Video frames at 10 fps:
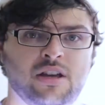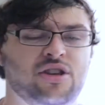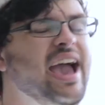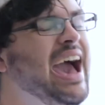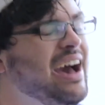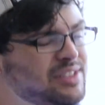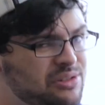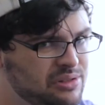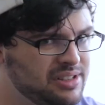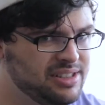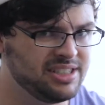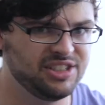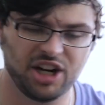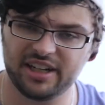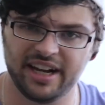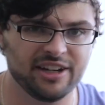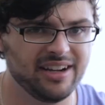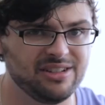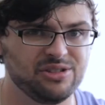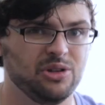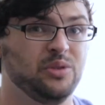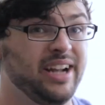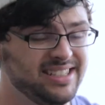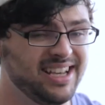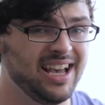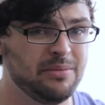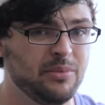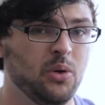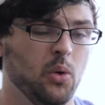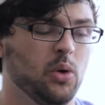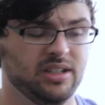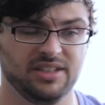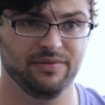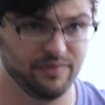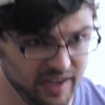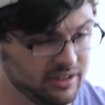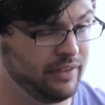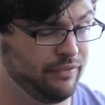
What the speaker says: You have to do this in a dark area, so nighttime or in a very,